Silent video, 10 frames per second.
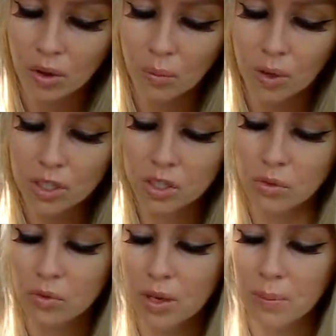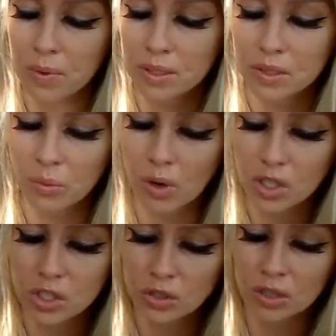what you reap is
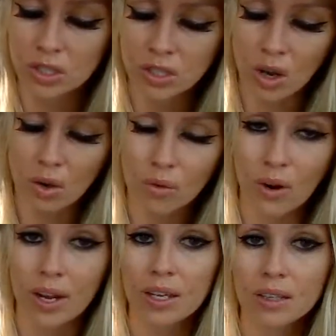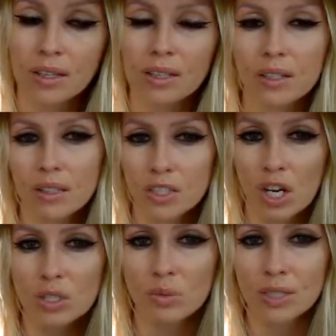what you sow, right? Like,
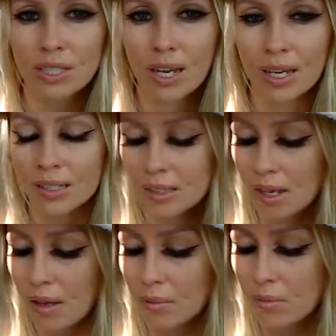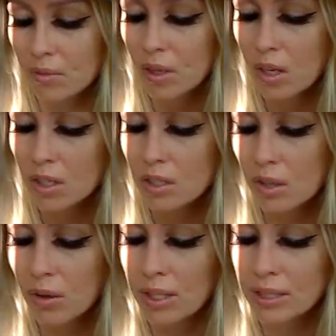Judgment Day has come.
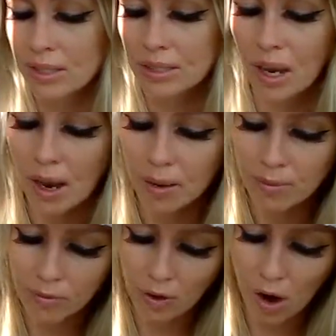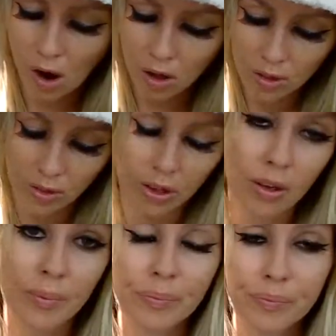So it's time for all the